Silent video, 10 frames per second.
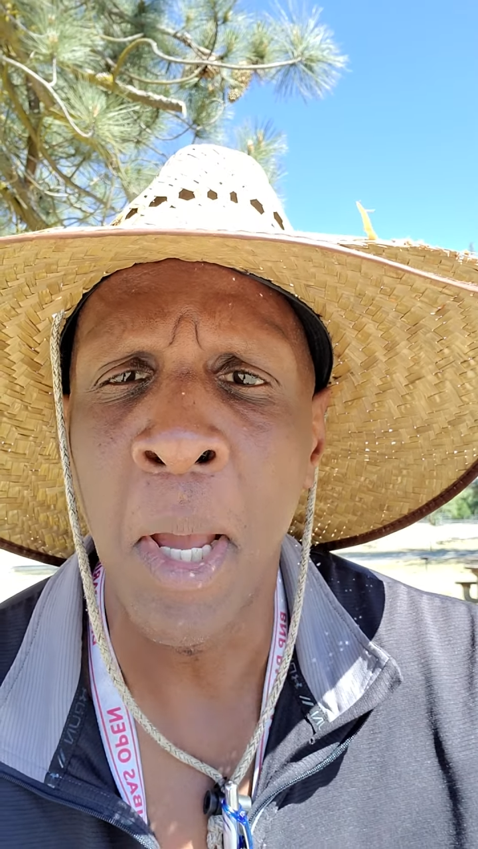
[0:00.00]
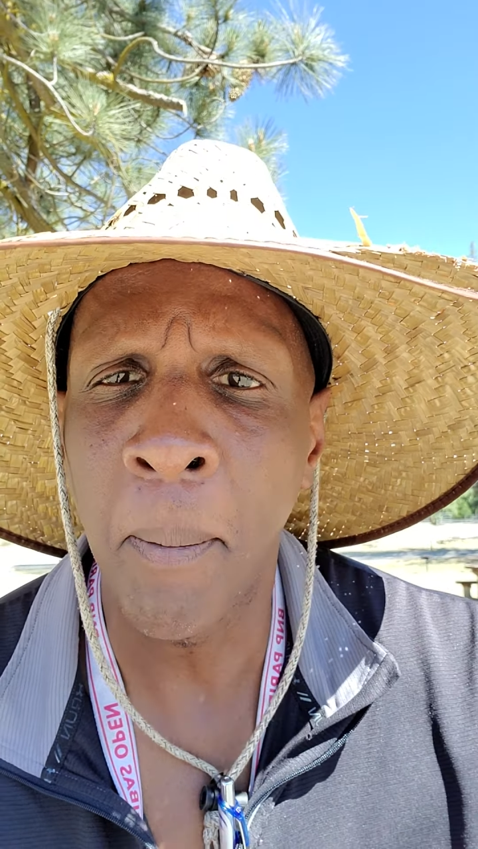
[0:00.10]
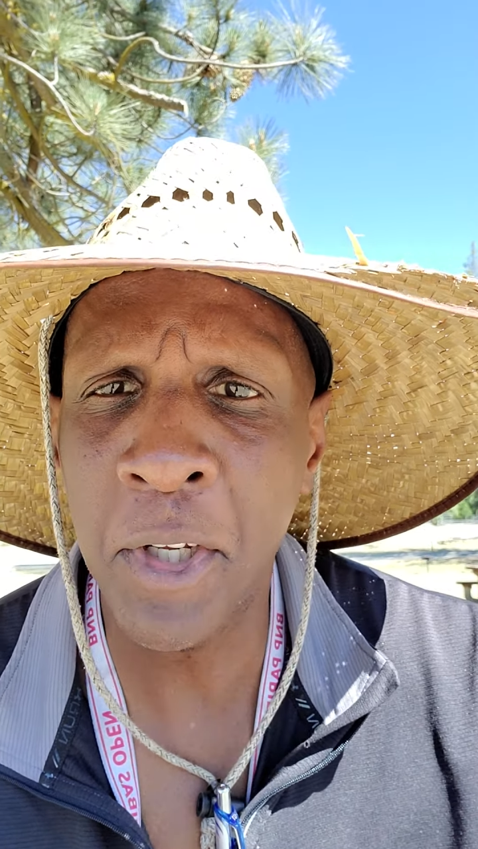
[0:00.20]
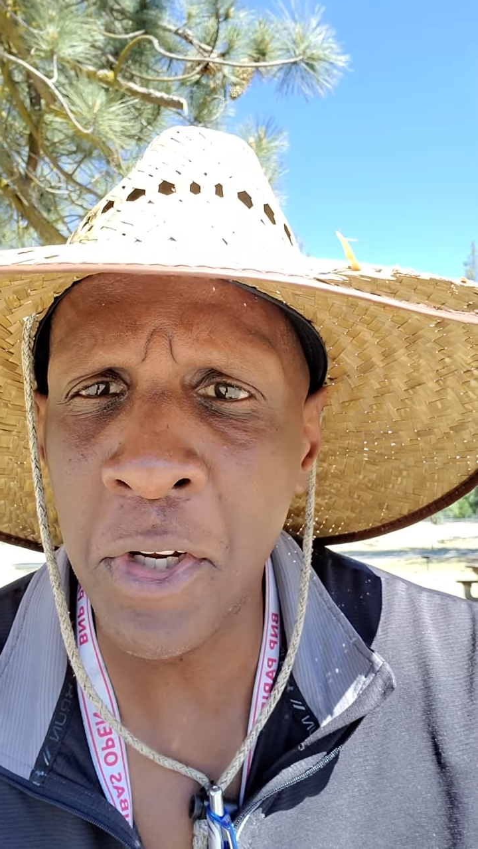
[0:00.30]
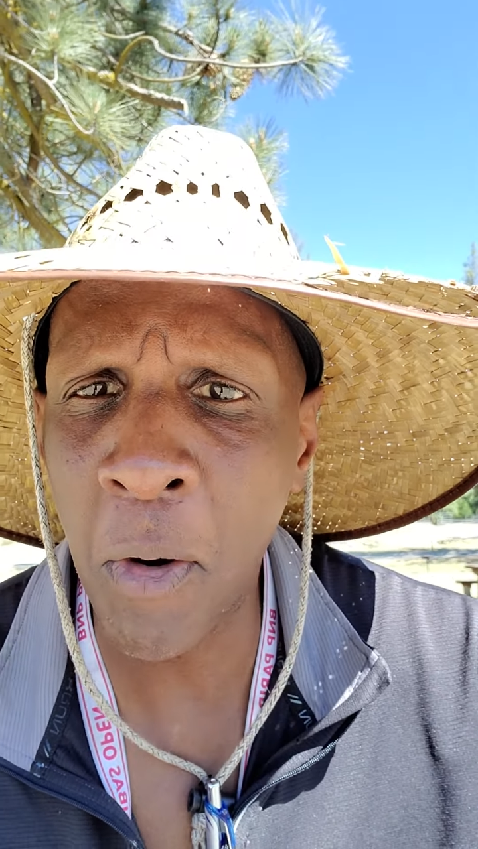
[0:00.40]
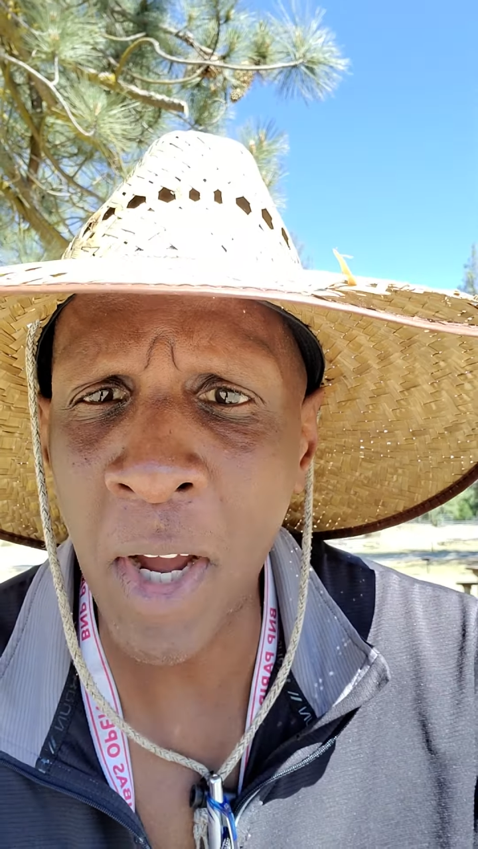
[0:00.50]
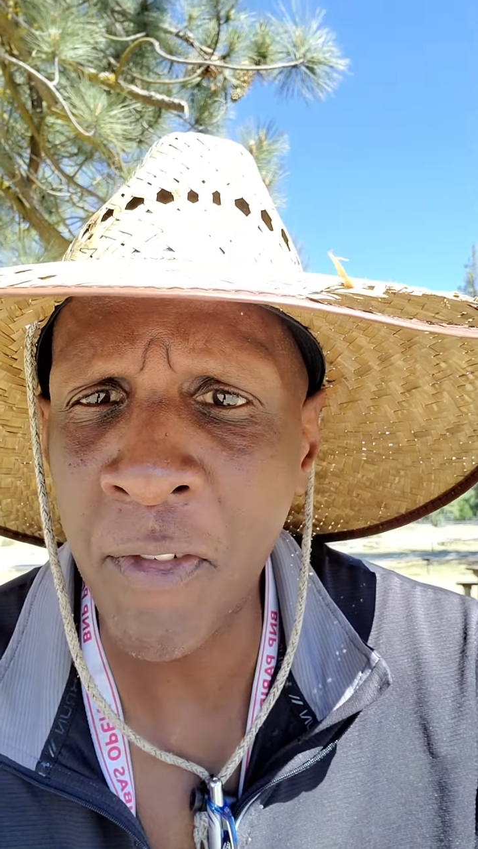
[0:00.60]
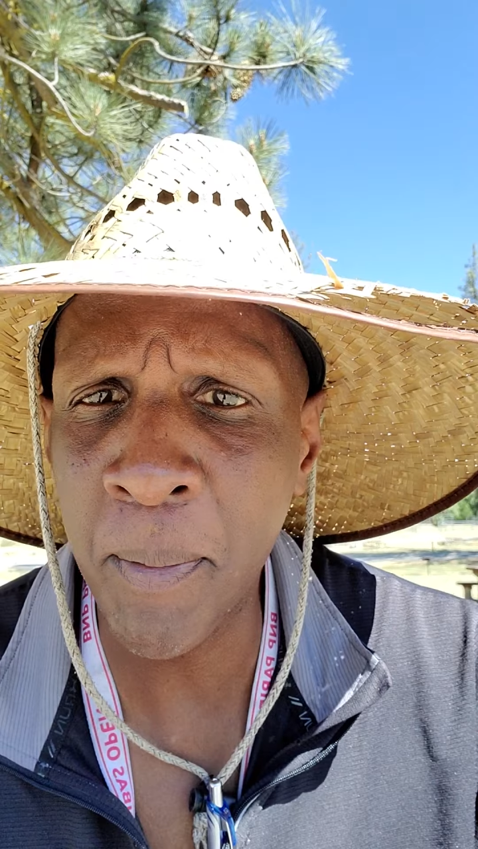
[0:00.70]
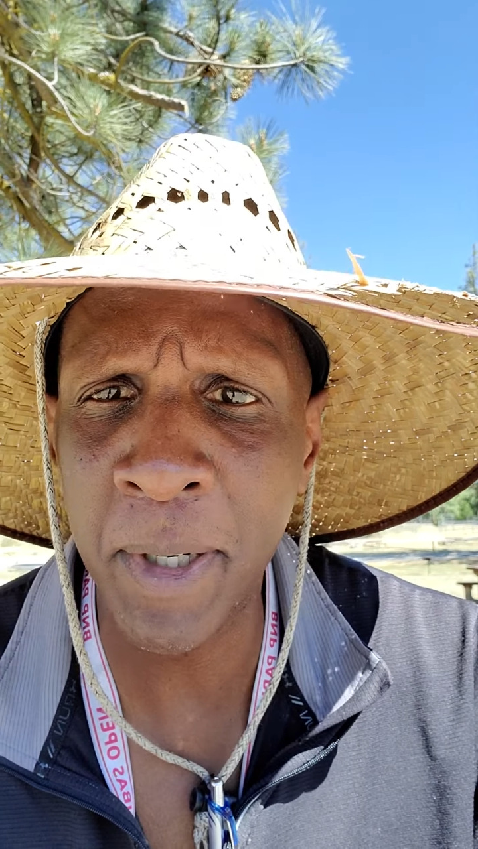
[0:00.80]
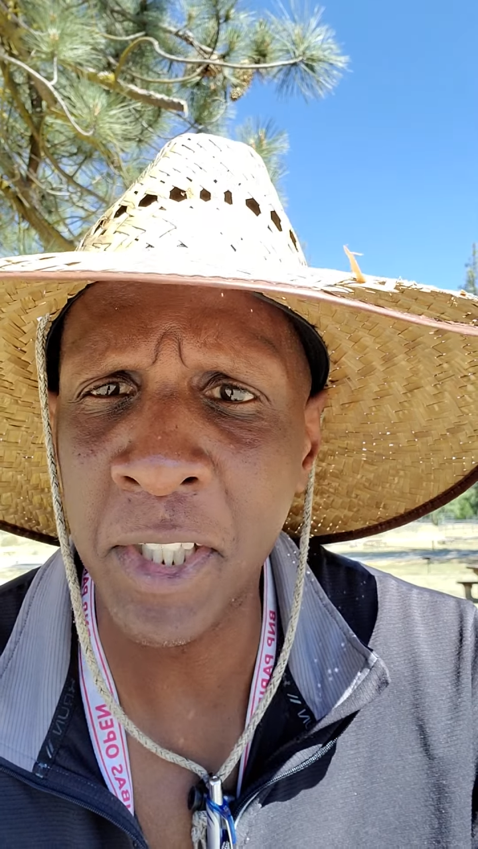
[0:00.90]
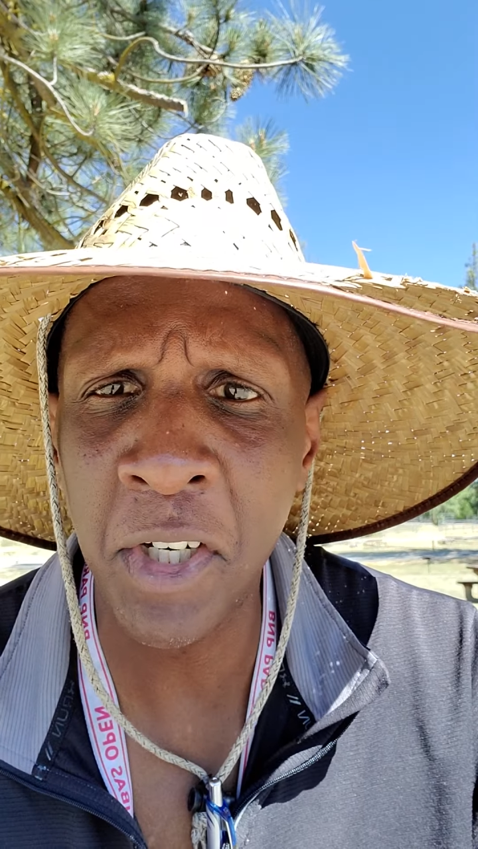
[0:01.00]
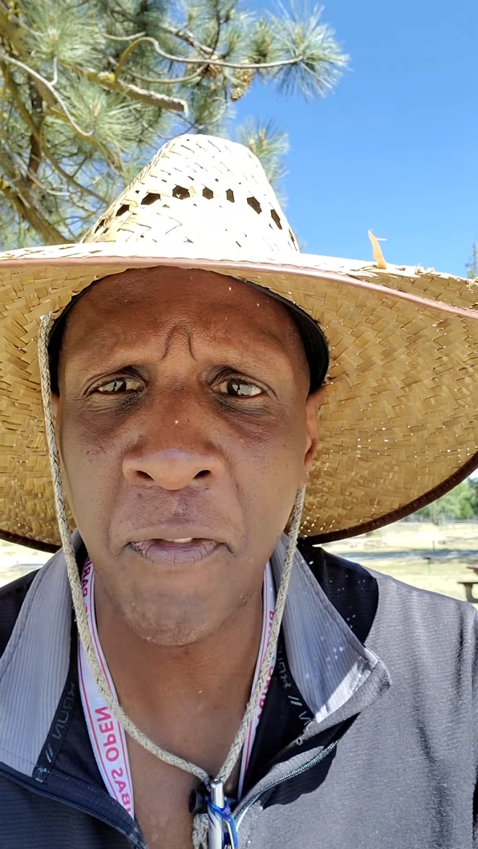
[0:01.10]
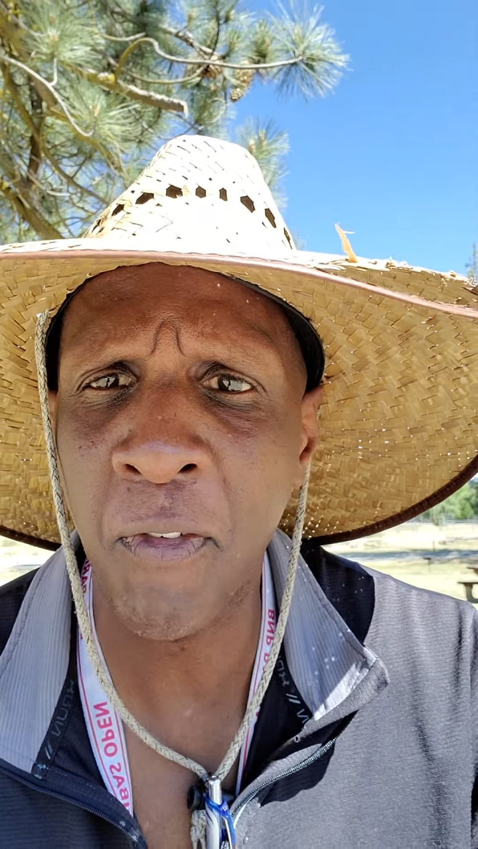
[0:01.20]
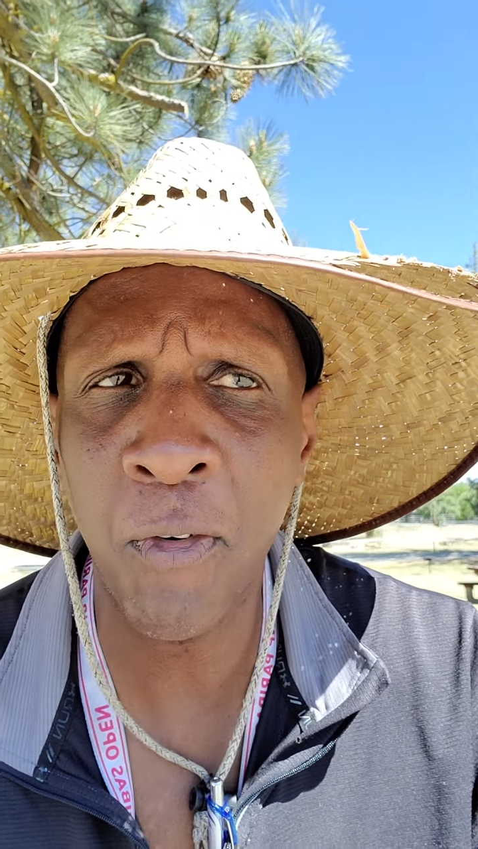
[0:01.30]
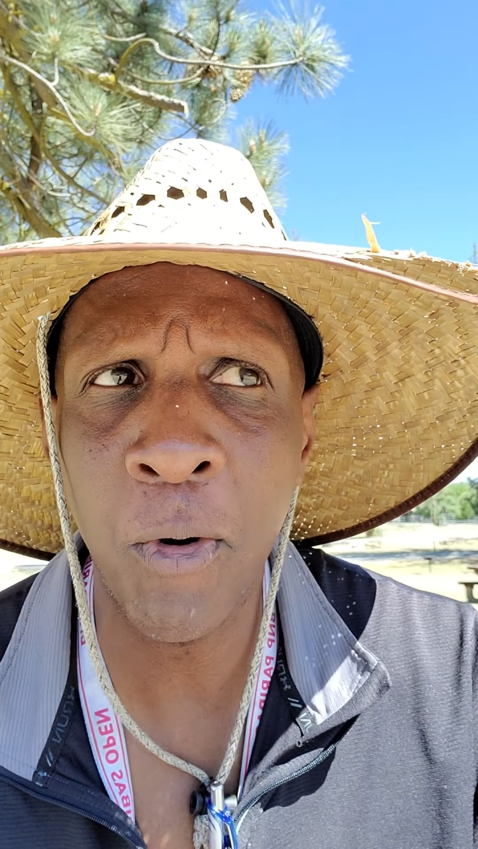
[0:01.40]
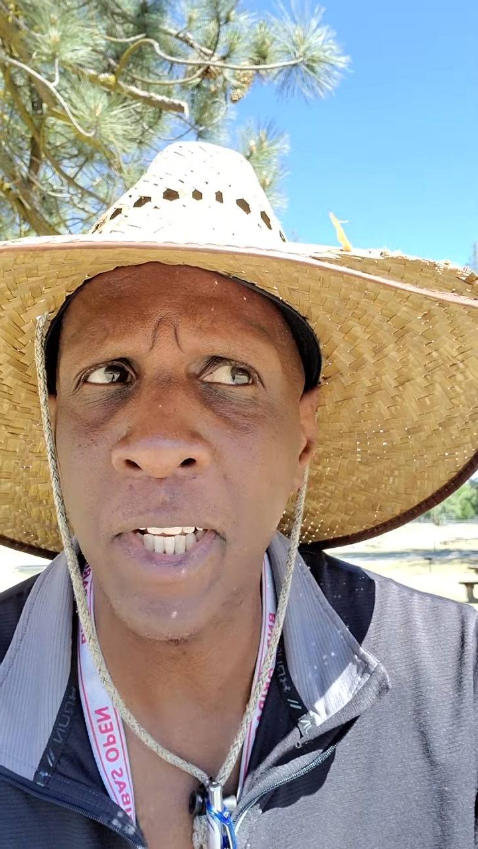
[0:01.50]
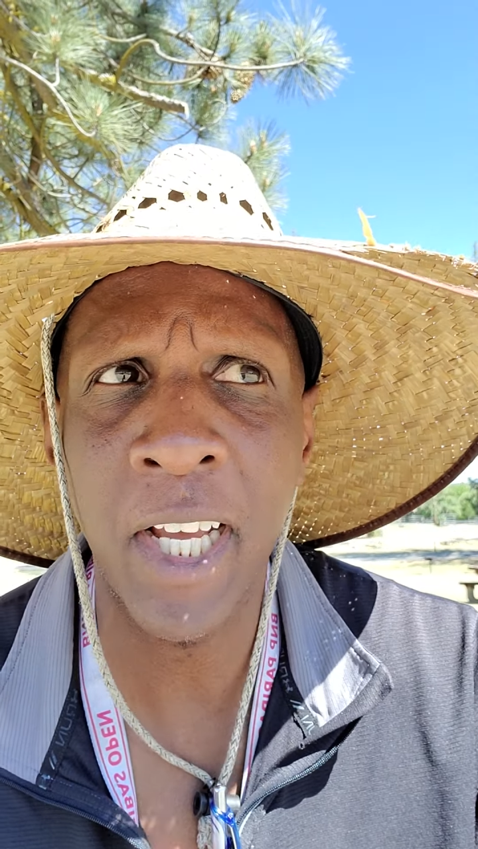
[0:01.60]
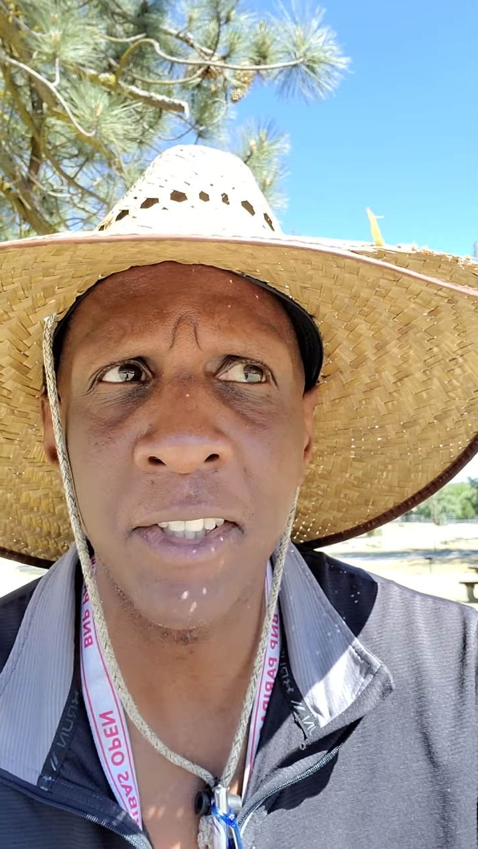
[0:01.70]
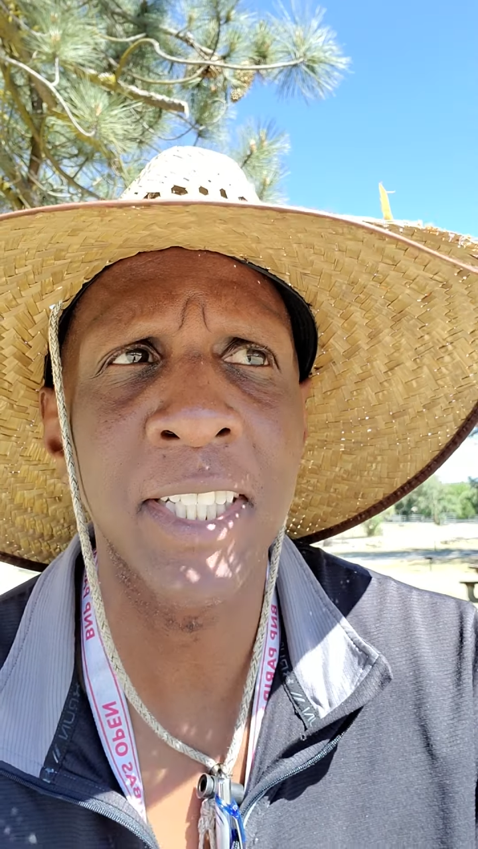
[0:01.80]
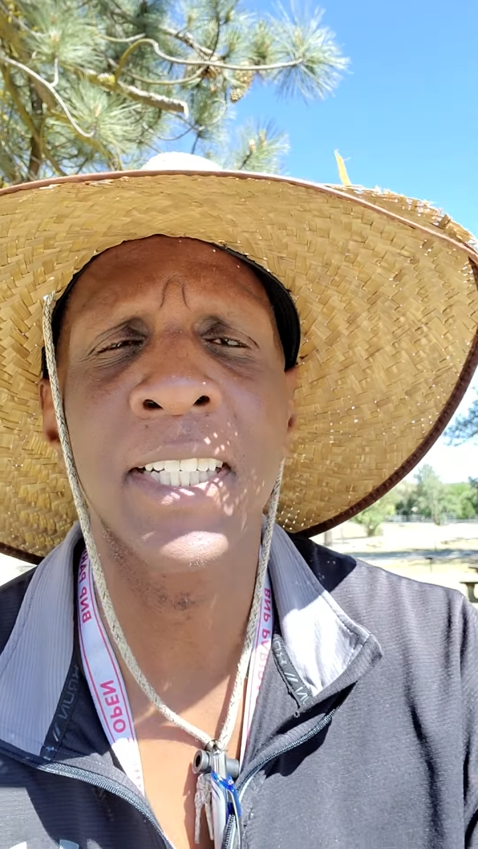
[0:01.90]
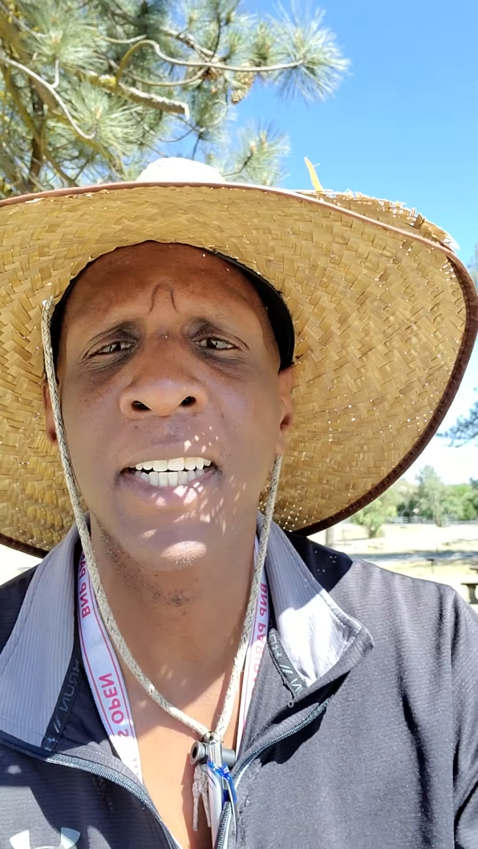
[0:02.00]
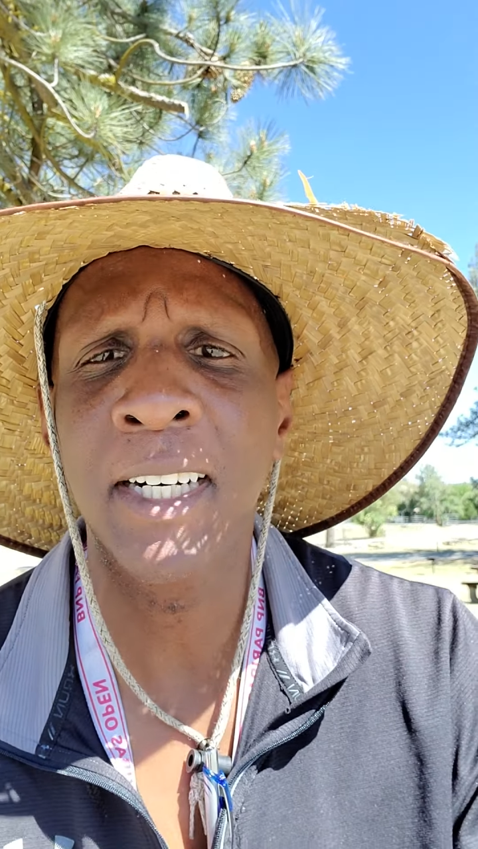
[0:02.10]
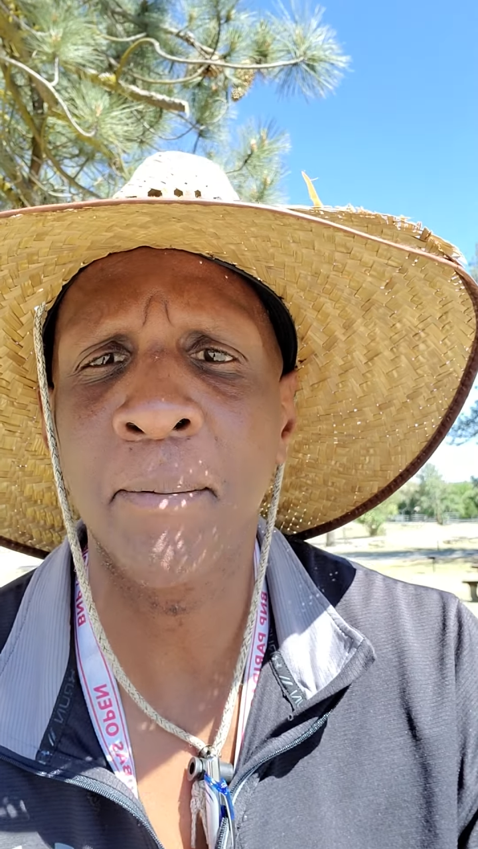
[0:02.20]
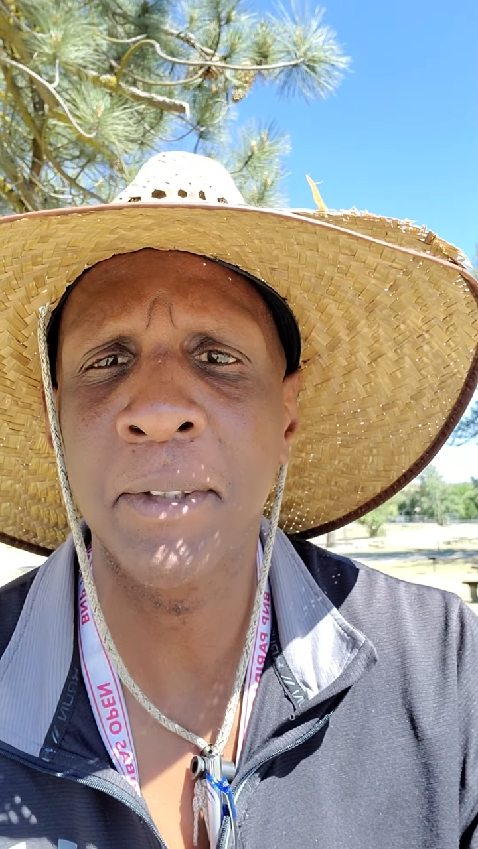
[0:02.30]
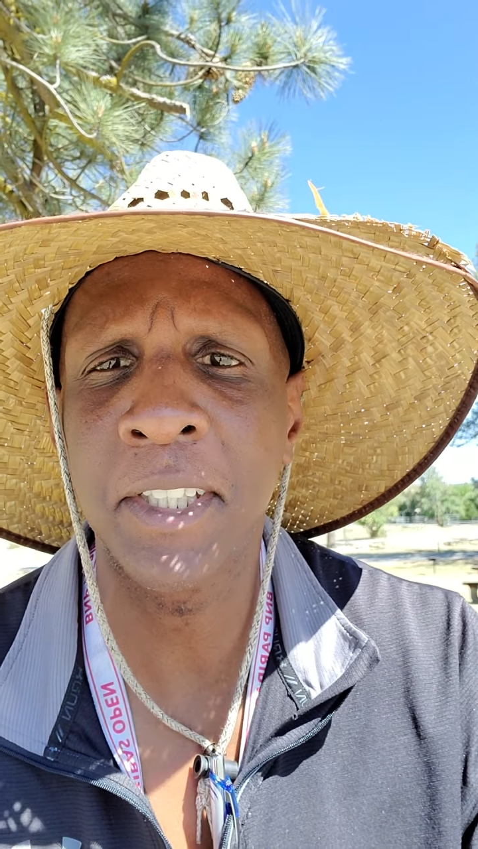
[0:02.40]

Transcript: But you don't have a budget for four thousand cops.